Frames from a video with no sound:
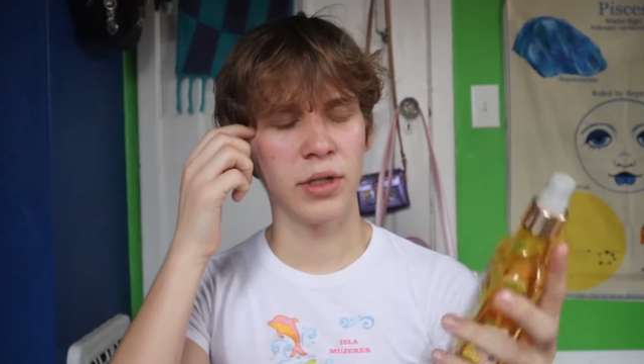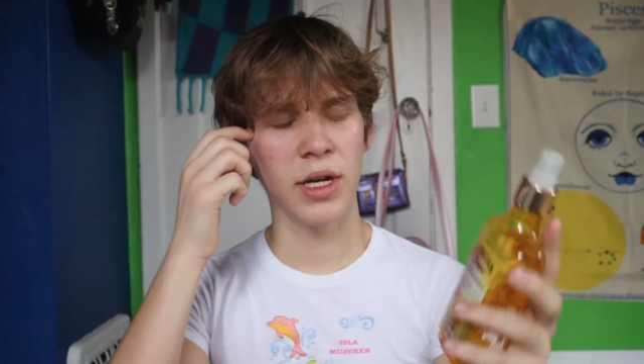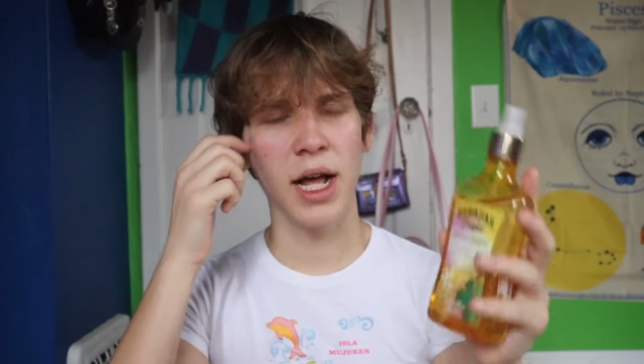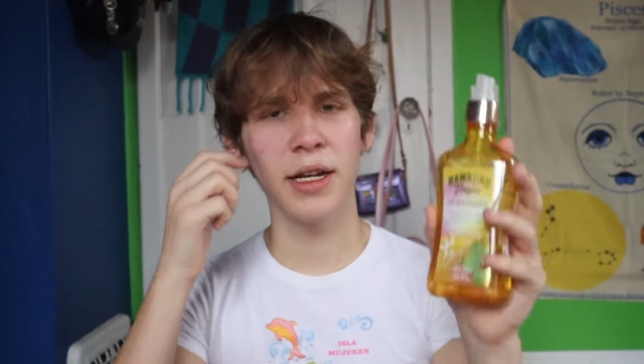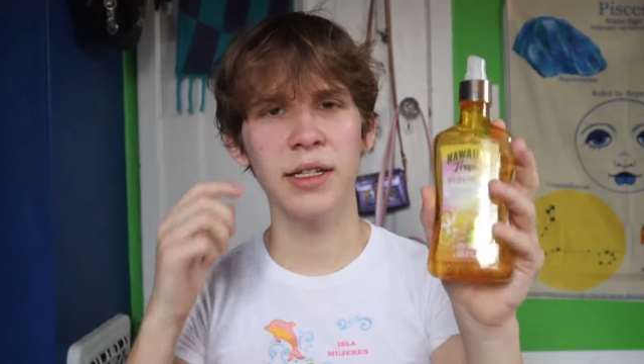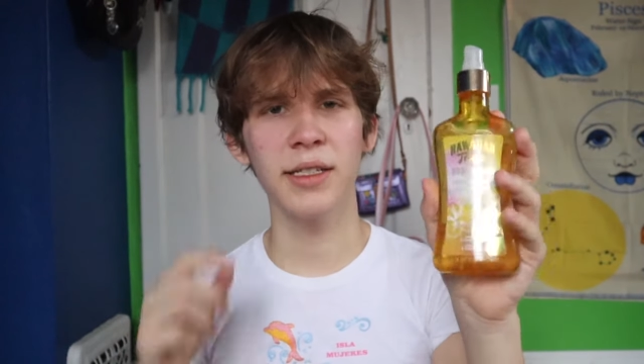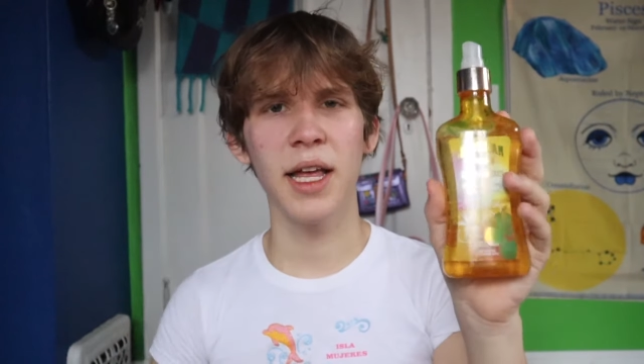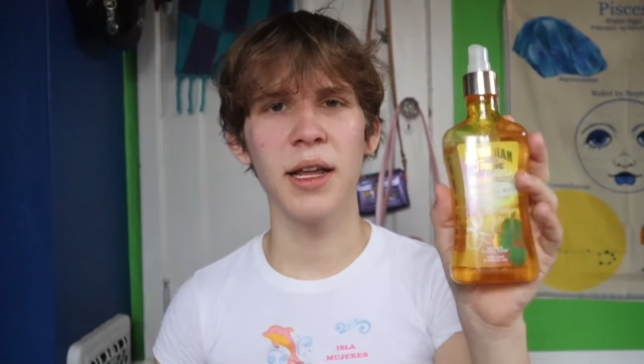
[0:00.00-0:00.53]

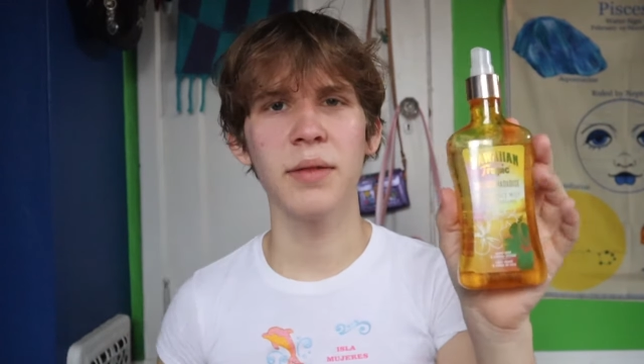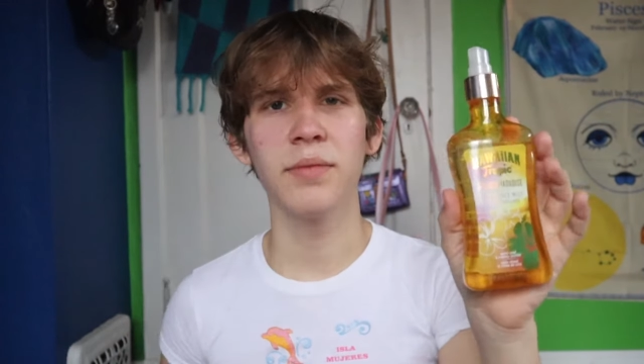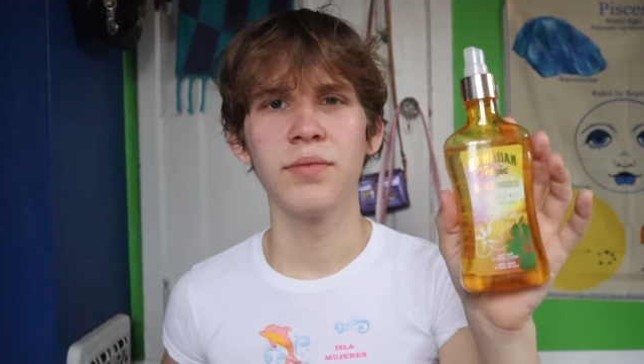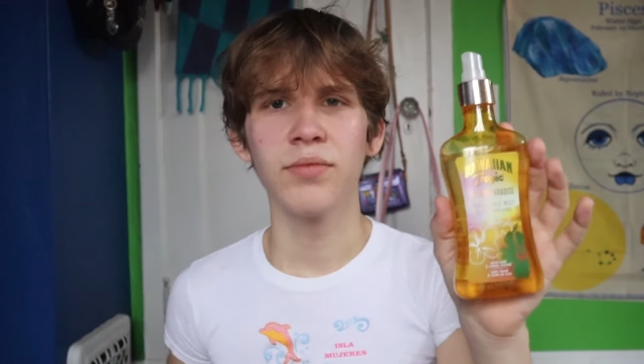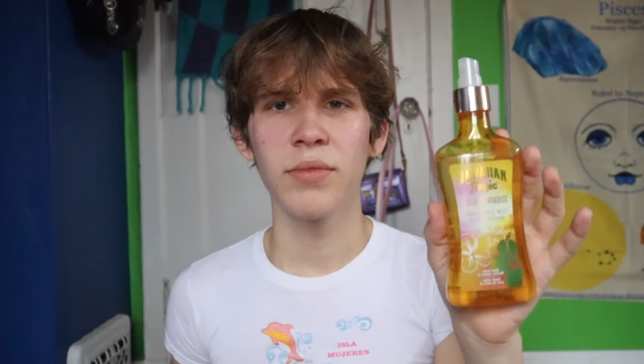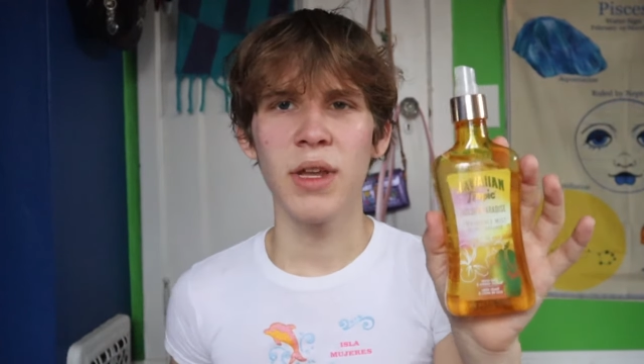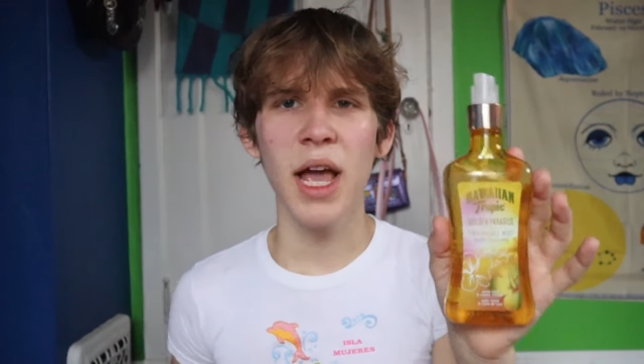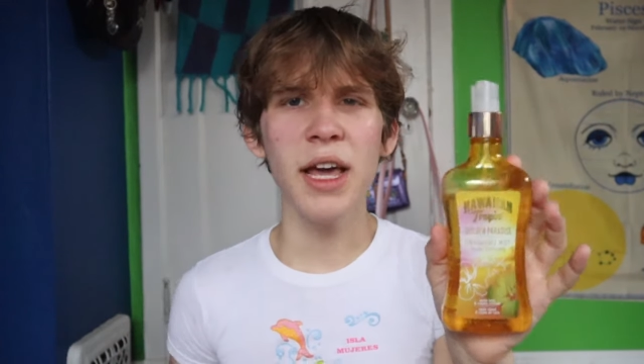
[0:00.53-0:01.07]
kind of scent.
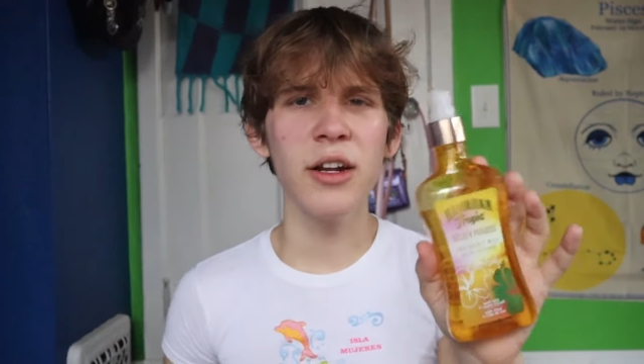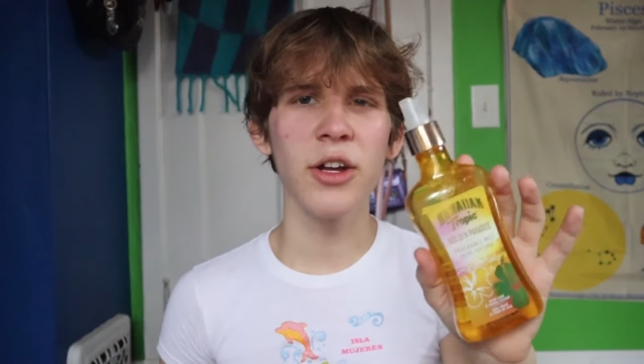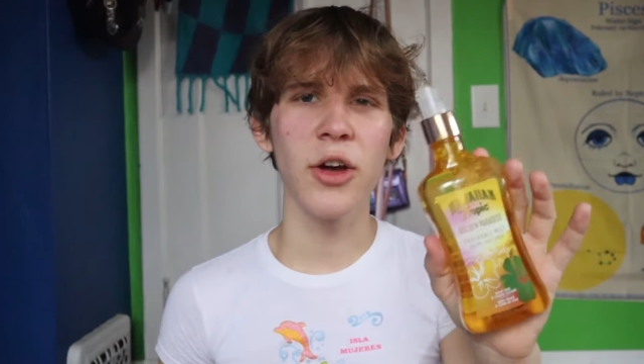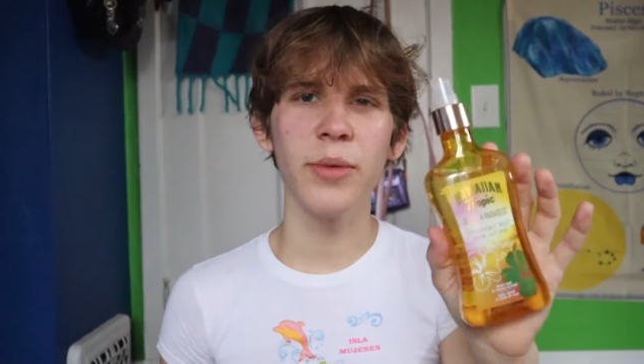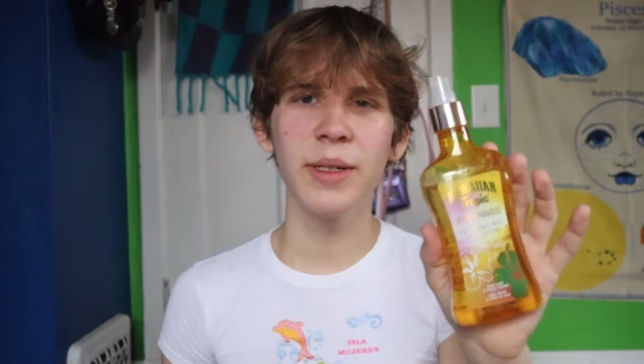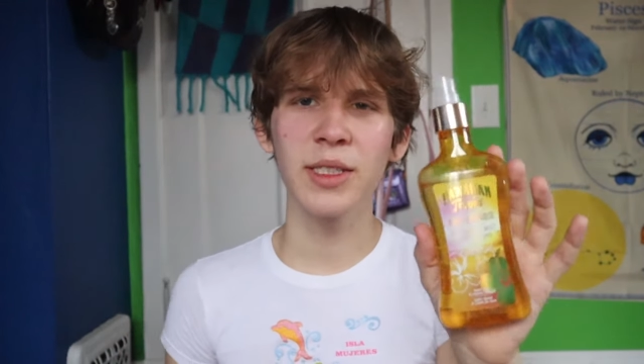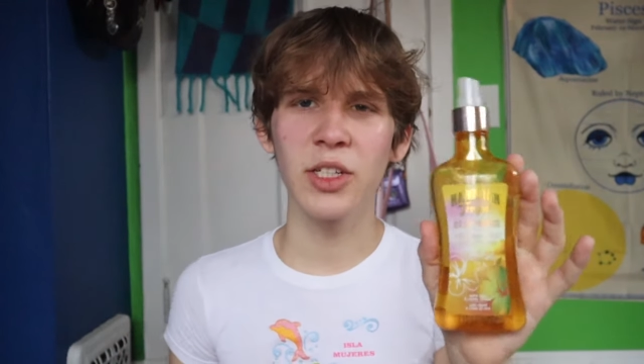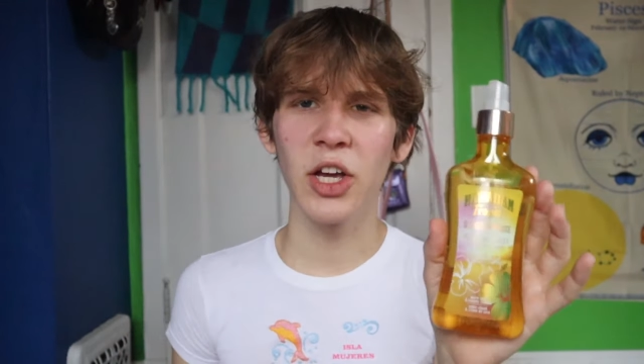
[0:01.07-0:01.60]
I don't
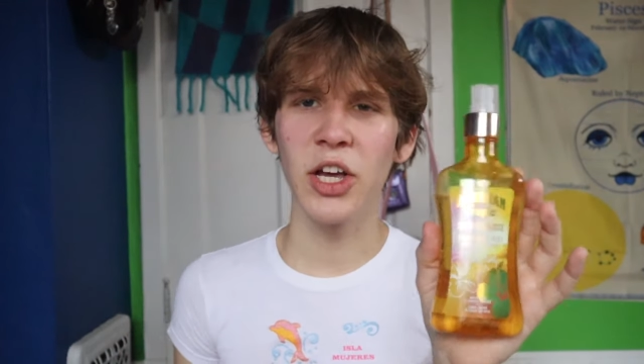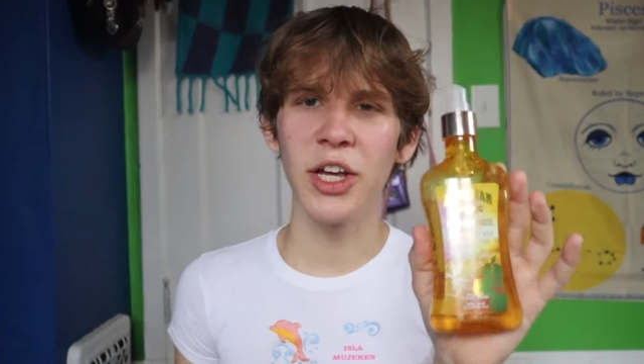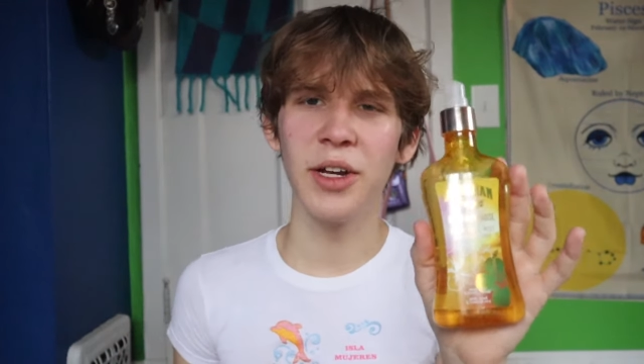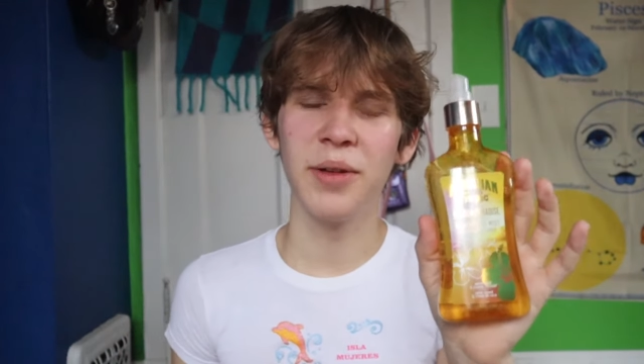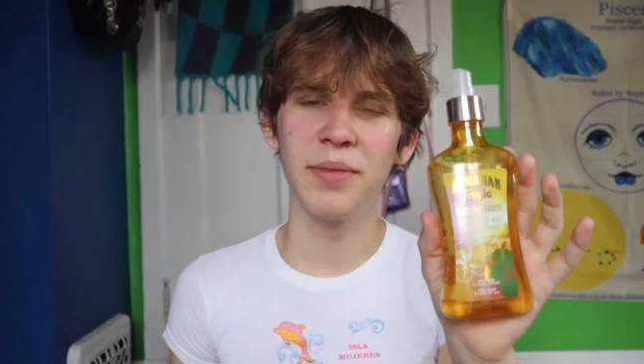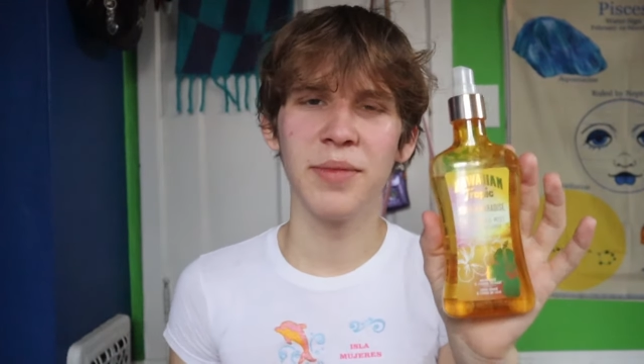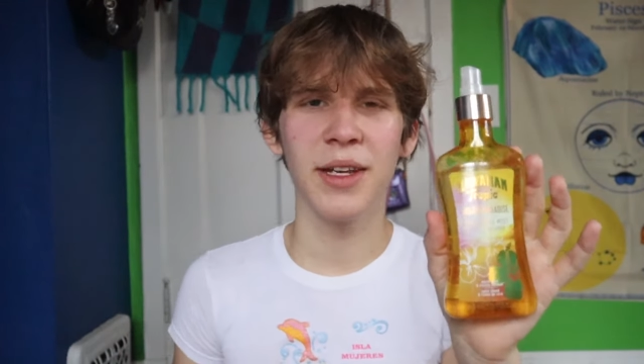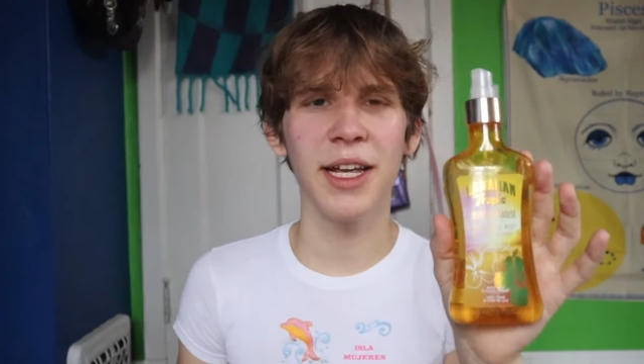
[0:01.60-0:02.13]
know, it's
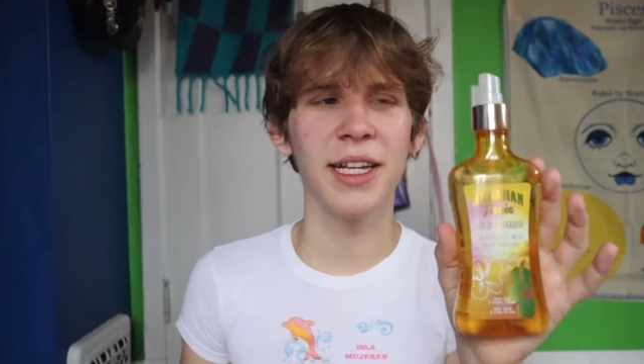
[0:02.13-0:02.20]
good.